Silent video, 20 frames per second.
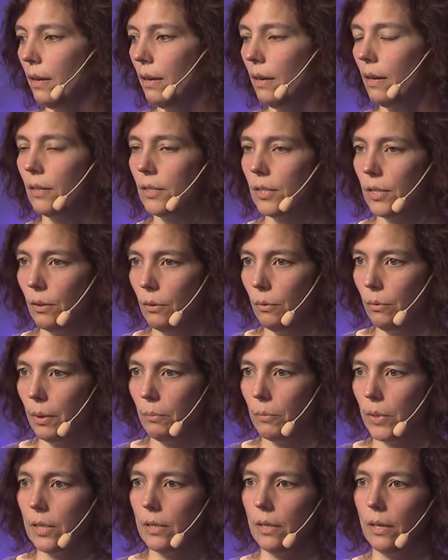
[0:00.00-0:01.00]
So we
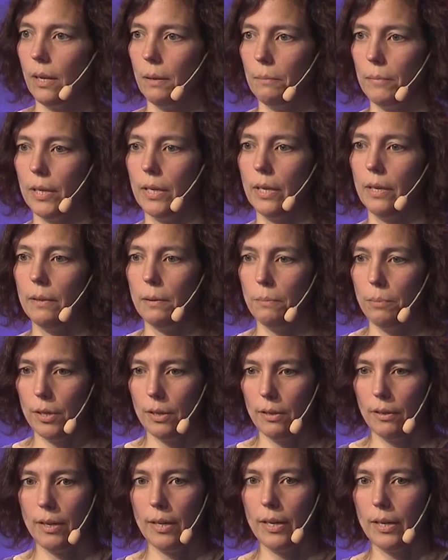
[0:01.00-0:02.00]
must eliminate the
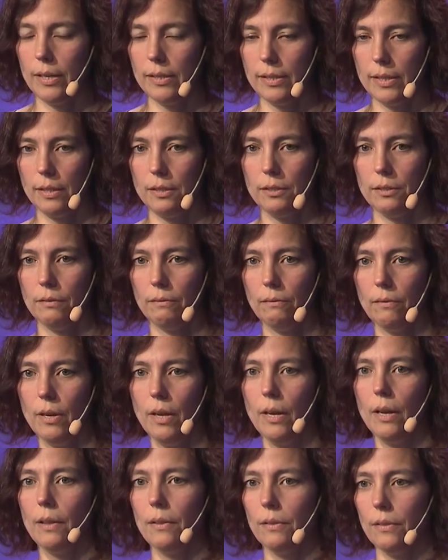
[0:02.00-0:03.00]
parallelization.
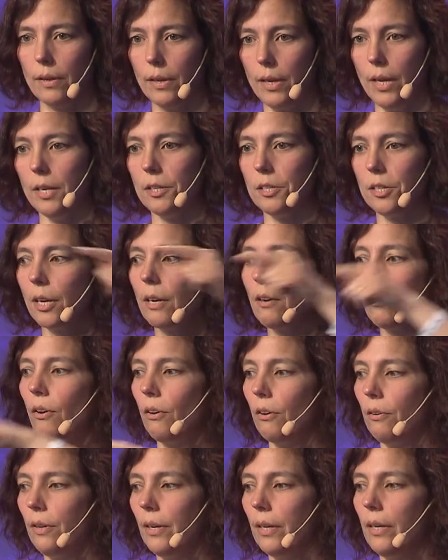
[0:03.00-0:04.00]
The caching
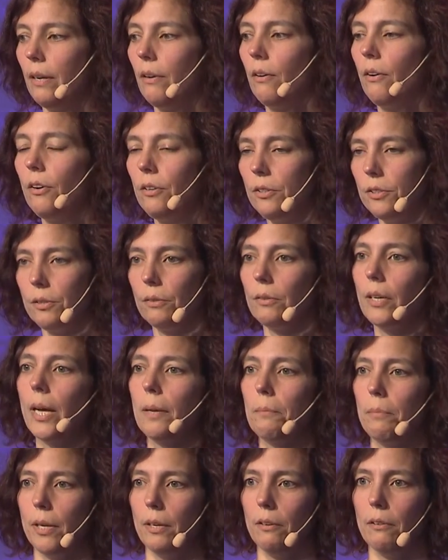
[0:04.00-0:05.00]
already also had
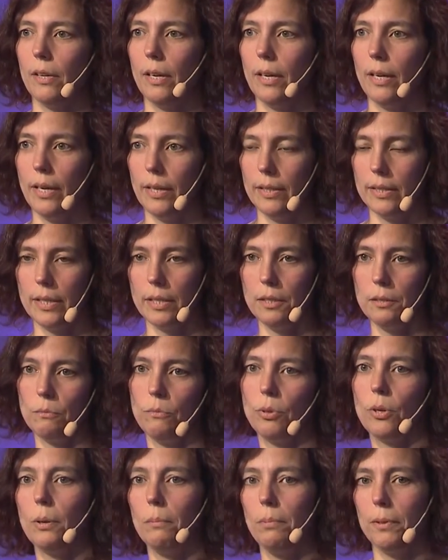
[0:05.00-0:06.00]
parallelization
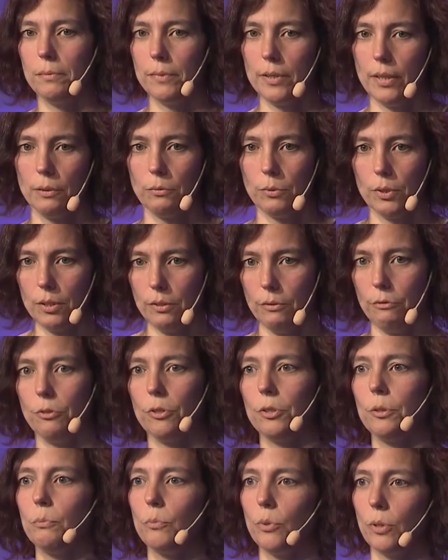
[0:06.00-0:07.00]
problems. That was the
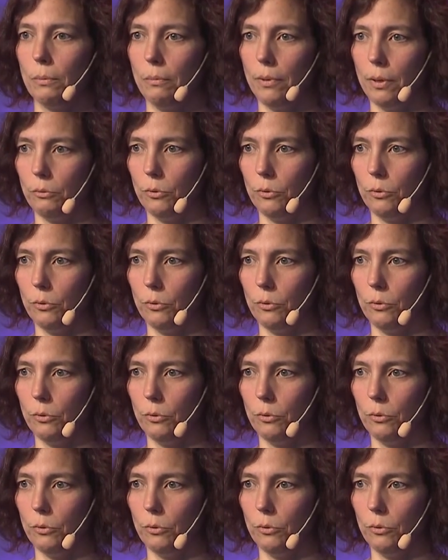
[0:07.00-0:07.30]
first problem.